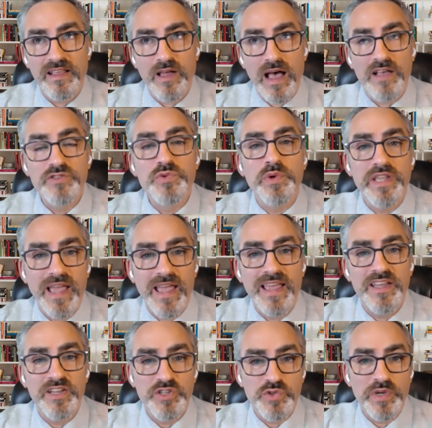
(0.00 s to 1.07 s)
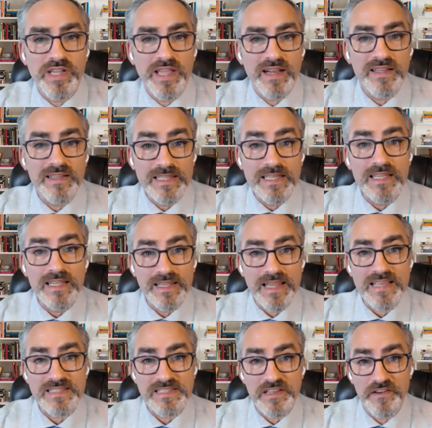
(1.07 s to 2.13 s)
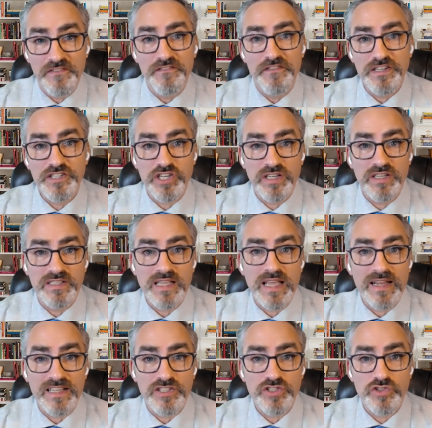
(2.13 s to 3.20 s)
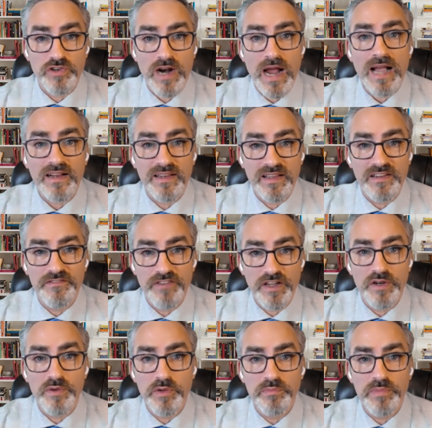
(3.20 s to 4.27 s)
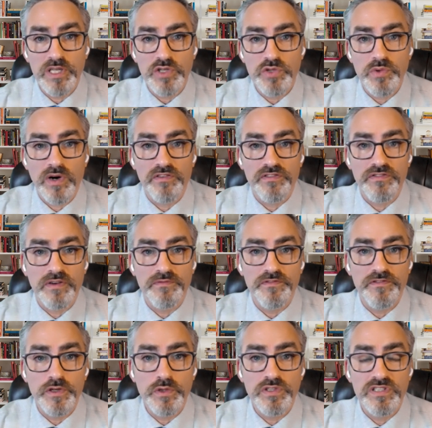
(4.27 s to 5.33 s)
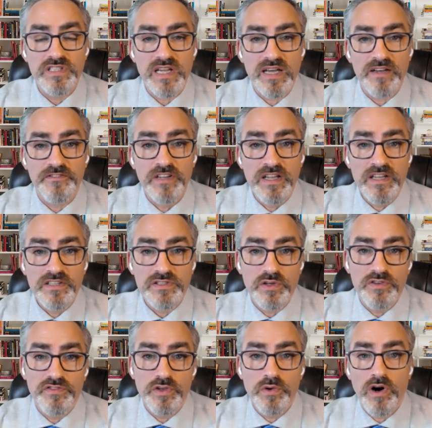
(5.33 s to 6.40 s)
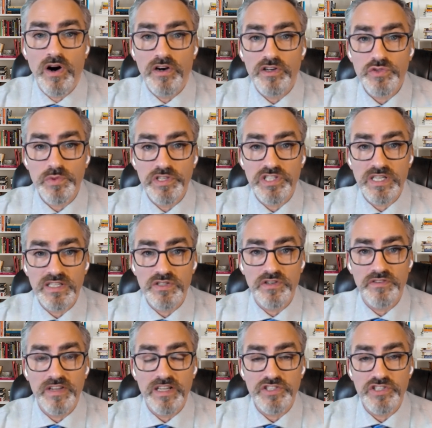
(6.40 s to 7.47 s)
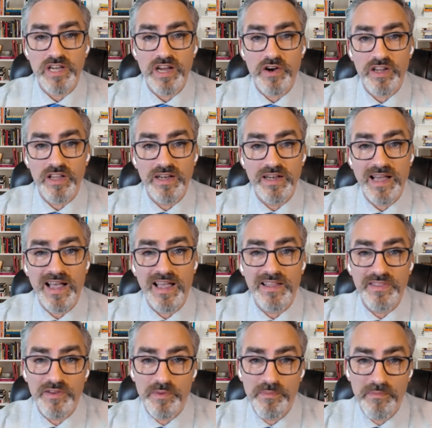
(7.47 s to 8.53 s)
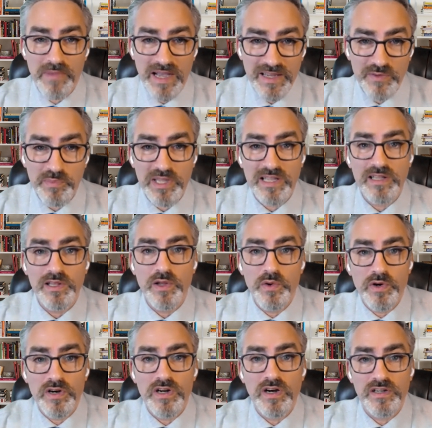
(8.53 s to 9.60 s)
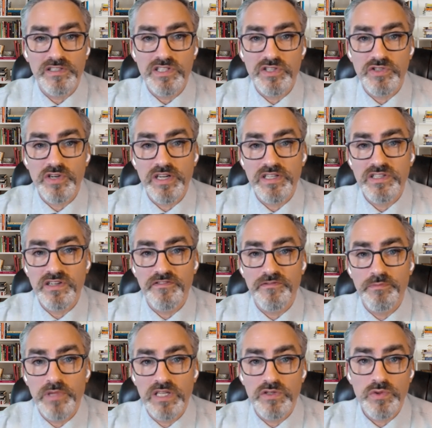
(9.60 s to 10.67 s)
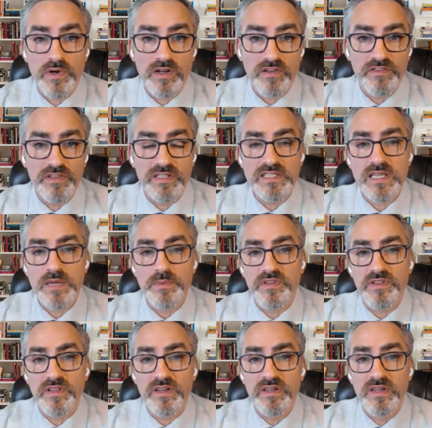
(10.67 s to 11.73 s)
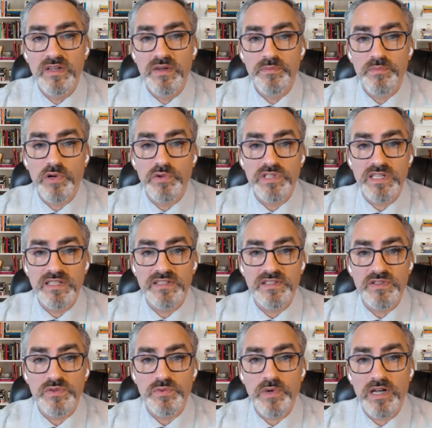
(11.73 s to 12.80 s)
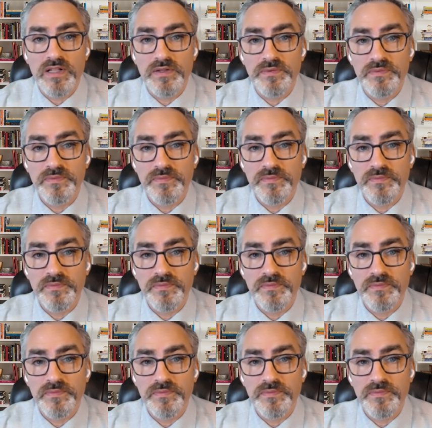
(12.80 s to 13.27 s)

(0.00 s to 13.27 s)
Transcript: as we age, we get a little less efficient at extracting vitamin B12 from food stuff. So, if you are switching to a vegetarian diet, there might be a lower concentration of B12 in some of the proteins as well.